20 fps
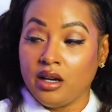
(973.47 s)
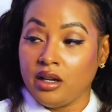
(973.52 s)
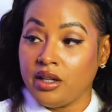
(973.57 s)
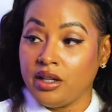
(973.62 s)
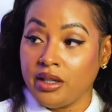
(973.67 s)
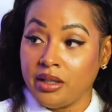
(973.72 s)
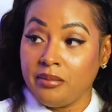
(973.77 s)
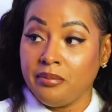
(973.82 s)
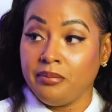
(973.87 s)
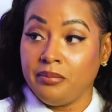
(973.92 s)

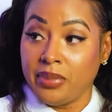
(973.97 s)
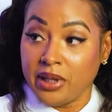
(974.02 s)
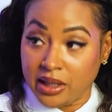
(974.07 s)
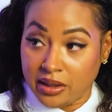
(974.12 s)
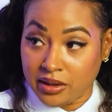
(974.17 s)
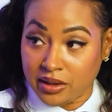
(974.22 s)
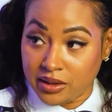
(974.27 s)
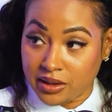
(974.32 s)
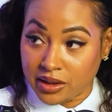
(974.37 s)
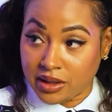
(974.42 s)
good
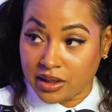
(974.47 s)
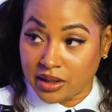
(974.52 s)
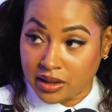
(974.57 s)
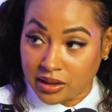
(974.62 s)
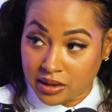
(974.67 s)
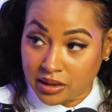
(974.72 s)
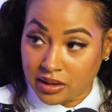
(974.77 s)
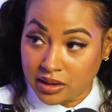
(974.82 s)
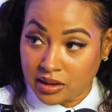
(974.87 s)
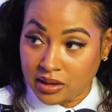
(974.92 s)

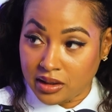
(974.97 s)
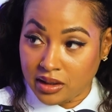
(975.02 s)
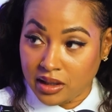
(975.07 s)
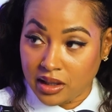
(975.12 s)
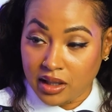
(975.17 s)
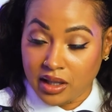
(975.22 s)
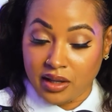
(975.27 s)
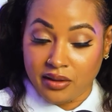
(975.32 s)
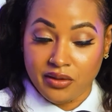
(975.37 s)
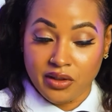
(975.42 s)
builder.
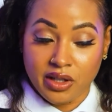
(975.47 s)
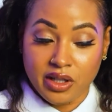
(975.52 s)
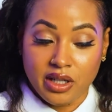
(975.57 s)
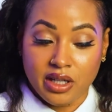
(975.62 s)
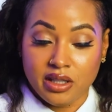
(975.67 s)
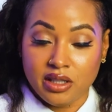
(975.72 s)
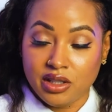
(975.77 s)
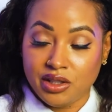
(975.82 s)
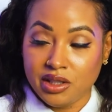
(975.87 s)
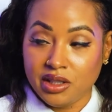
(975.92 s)
If you're
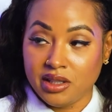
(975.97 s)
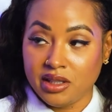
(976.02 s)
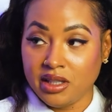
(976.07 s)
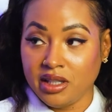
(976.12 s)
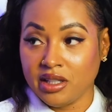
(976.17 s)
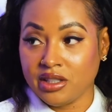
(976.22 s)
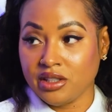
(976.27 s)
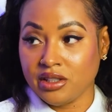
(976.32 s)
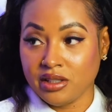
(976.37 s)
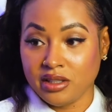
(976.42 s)
going to GC
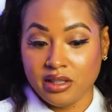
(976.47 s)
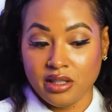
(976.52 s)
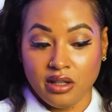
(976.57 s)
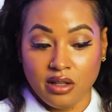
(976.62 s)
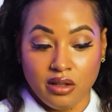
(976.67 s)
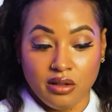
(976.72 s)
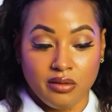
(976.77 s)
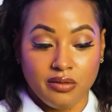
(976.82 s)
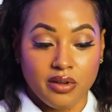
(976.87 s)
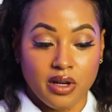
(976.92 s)
it
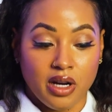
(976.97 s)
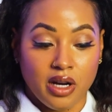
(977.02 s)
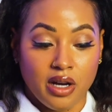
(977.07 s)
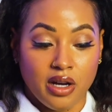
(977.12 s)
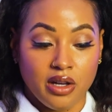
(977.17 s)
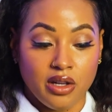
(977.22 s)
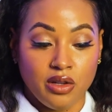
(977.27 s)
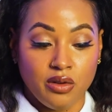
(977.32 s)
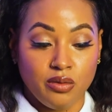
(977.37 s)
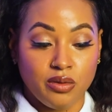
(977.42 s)
yourself,
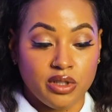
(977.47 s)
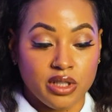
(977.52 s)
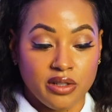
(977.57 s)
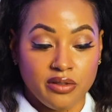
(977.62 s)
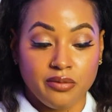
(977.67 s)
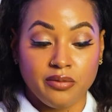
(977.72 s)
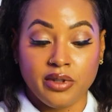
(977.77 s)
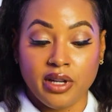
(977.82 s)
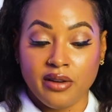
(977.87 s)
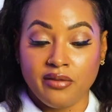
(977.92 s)
you
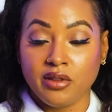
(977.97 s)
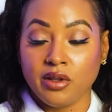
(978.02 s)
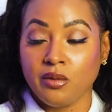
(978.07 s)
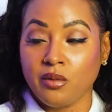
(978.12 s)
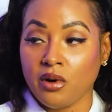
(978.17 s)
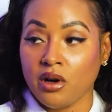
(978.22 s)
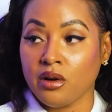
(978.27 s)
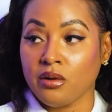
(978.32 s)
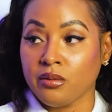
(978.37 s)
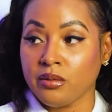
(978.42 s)
definitely
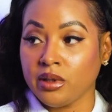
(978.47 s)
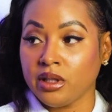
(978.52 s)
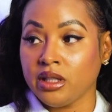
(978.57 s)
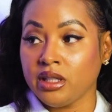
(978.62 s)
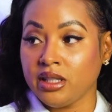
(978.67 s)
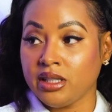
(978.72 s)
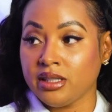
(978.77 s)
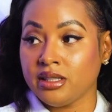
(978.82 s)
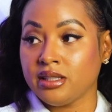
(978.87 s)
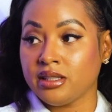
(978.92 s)
want really
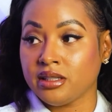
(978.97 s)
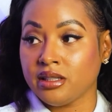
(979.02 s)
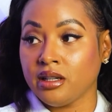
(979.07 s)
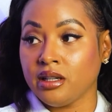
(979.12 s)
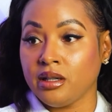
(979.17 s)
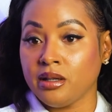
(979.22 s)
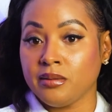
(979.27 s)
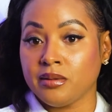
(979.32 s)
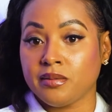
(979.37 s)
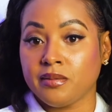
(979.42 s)
good
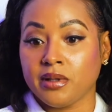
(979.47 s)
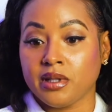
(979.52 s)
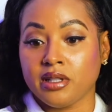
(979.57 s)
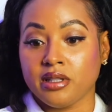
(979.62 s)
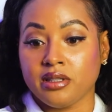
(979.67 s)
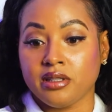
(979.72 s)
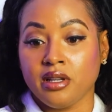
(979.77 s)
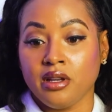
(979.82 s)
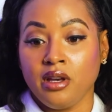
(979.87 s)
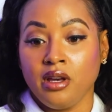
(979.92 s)
subs
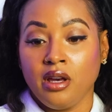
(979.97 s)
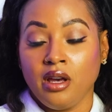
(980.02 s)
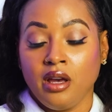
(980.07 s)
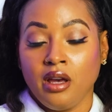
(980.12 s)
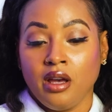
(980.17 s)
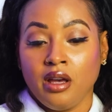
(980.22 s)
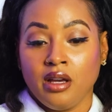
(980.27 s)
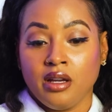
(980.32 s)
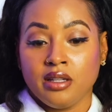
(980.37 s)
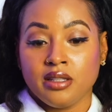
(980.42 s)
because
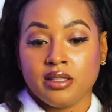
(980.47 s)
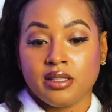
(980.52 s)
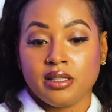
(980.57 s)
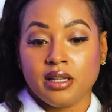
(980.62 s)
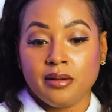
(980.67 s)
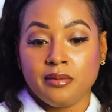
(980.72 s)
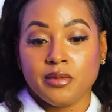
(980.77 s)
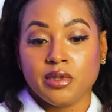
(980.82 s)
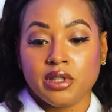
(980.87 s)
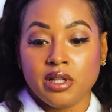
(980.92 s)

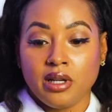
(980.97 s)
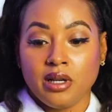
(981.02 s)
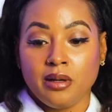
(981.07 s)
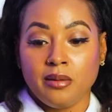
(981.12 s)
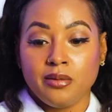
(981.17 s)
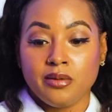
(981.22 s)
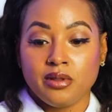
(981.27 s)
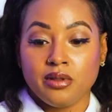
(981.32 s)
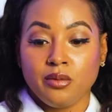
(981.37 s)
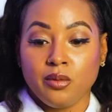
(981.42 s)
some
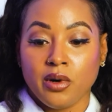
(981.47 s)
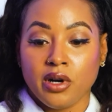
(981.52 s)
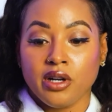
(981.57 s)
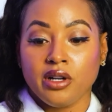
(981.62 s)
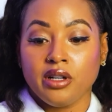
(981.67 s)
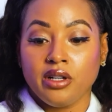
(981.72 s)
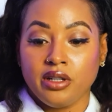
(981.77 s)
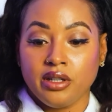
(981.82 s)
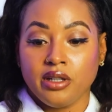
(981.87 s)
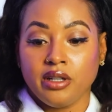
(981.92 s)
subs
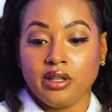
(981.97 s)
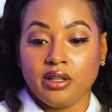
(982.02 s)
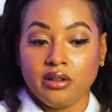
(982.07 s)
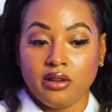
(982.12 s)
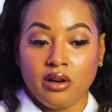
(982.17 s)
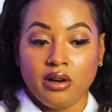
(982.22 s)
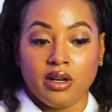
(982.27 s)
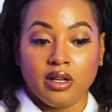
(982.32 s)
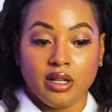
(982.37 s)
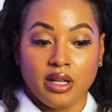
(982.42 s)
work good
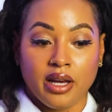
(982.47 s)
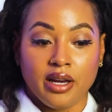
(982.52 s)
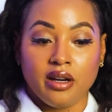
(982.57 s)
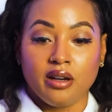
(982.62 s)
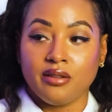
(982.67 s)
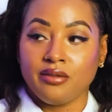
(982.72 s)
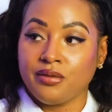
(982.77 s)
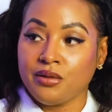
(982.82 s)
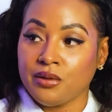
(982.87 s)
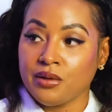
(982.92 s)
on like
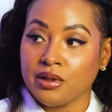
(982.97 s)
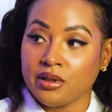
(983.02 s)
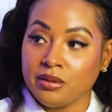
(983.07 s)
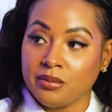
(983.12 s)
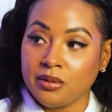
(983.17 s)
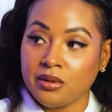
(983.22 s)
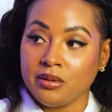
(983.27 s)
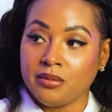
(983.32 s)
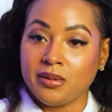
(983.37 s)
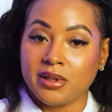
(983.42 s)

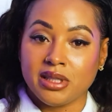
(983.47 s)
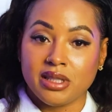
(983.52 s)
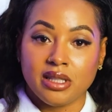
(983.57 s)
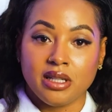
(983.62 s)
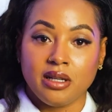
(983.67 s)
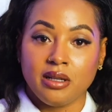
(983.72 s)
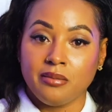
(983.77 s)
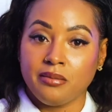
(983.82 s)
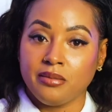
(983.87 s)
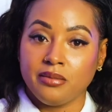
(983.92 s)
affordable, but
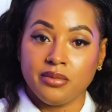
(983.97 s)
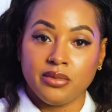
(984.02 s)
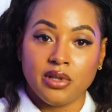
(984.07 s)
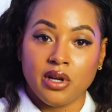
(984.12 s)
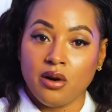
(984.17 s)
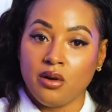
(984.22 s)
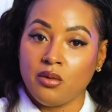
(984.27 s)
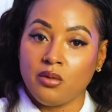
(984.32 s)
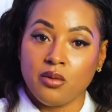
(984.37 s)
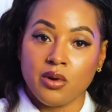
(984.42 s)
some
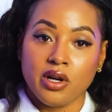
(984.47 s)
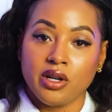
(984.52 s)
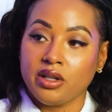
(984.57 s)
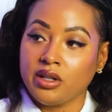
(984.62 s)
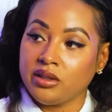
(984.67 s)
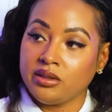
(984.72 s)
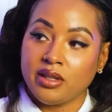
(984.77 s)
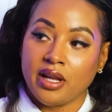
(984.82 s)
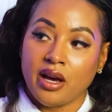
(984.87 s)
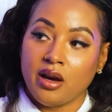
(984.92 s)
don't work
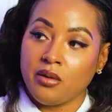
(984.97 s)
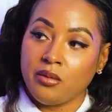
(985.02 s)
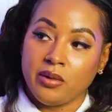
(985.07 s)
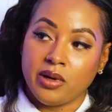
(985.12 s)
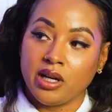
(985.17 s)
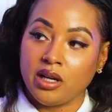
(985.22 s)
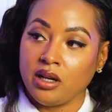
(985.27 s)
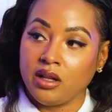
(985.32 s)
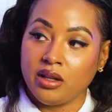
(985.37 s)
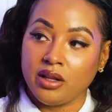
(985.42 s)
that
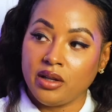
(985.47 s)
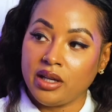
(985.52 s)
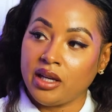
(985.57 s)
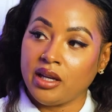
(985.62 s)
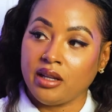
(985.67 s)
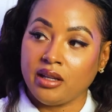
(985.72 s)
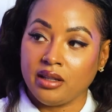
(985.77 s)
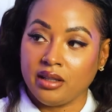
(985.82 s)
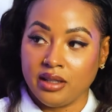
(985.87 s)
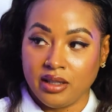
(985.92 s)
well
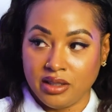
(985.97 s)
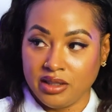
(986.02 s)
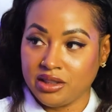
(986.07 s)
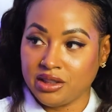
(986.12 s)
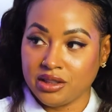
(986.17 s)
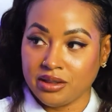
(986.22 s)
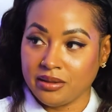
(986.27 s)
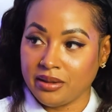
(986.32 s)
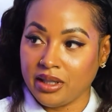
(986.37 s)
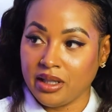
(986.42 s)
in
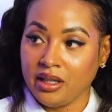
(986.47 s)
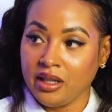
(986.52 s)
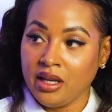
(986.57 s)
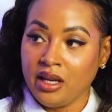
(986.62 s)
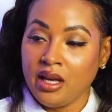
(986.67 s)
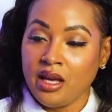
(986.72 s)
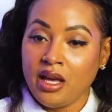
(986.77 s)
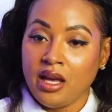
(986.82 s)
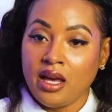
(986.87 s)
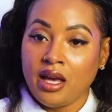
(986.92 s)

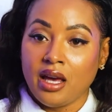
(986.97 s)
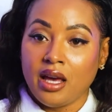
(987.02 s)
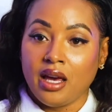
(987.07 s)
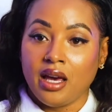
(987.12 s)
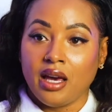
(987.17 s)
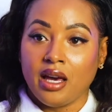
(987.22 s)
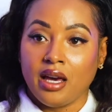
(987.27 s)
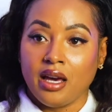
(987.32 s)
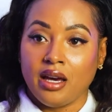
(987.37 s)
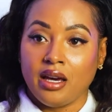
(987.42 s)
luxury.
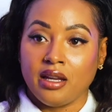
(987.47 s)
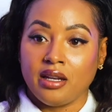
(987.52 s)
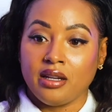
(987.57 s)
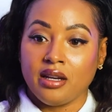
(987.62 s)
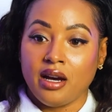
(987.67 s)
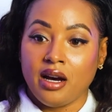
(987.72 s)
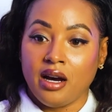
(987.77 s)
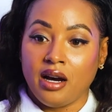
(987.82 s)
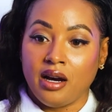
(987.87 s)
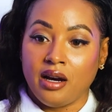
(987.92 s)
And
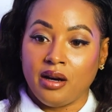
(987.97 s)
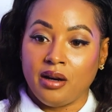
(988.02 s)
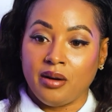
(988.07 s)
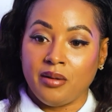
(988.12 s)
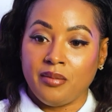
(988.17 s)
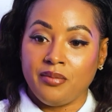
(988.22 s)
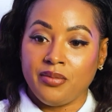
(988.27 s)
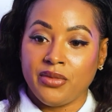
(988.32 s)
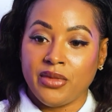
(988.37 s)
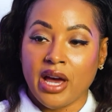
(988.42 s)

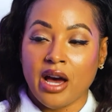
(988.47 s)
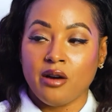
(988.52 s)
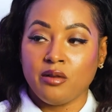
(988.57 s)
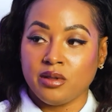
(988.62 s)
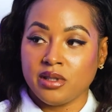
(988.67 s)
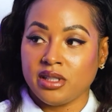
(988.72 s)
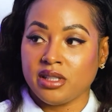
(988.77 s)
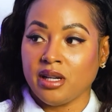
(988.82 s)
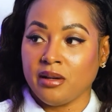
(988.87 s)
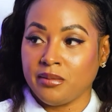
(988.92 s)
that
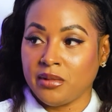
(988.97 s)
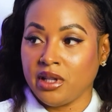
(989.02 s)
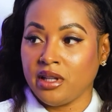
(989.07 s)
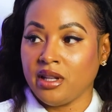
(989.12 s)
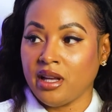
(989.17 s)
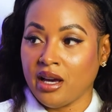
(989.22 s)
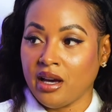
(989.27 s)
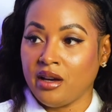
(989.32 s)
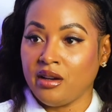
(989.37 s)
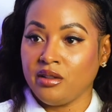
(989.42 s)
was something
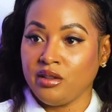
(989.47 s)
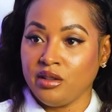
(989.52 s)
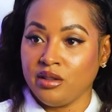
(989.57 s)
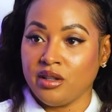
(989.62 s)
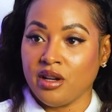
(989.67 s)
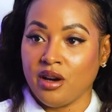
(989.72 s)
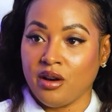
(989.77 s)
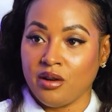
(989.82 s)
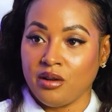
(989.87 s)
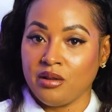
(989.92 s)
that
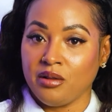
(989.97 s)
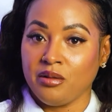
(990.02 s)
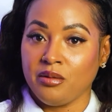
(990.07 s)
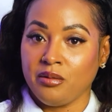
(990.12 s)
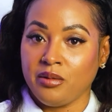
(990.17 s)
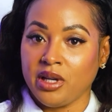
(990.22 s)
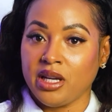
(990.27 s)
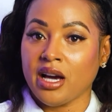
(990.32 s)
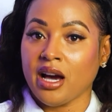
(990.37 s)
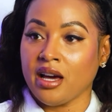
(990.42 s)

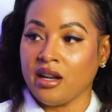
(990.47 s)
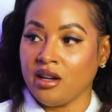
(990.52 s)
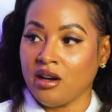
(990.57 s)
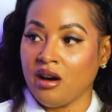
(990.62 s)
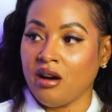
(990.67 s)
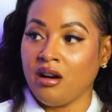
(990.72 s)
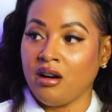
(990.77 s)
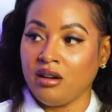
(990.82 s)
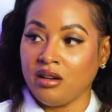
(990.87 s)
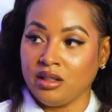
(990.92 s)
we kind of
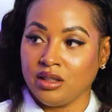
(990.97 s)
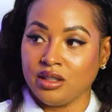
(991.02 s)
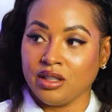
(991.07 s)
all